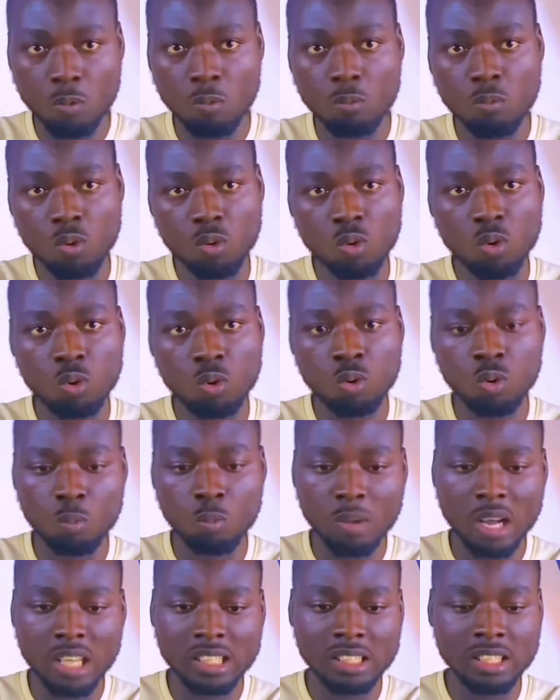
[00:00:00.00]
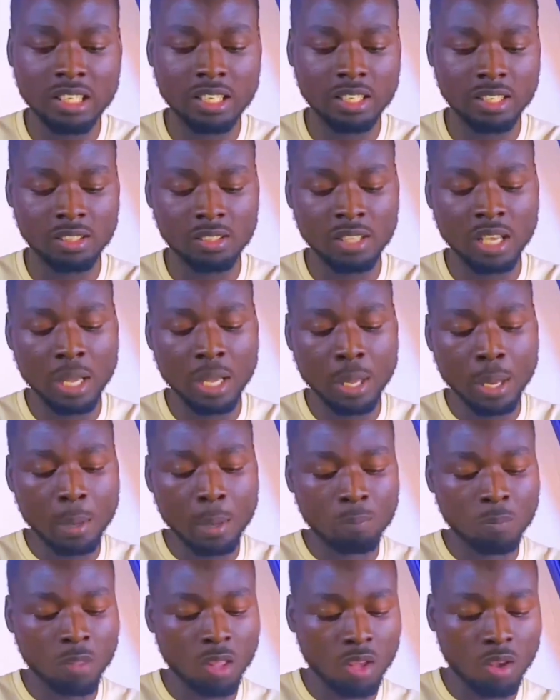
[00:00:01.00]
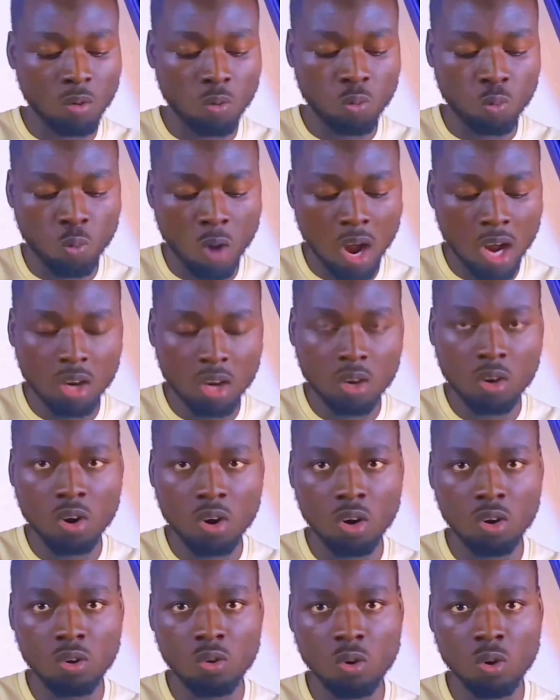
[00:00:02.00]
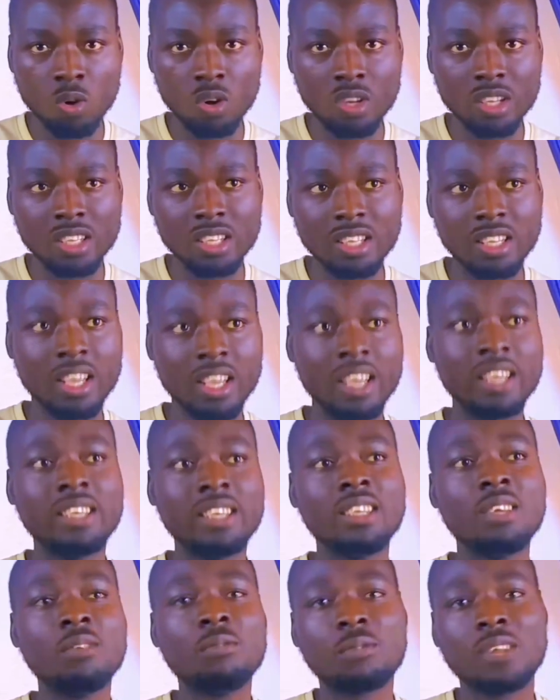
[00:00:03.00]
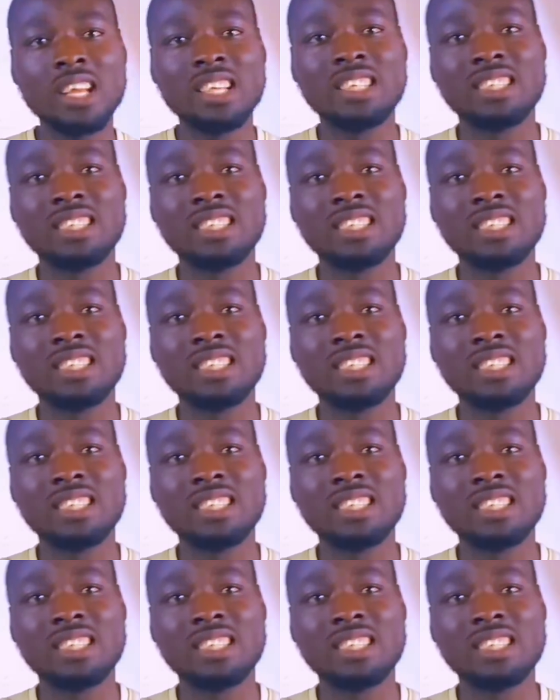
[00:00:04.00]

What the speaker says: monochromatic is one color in different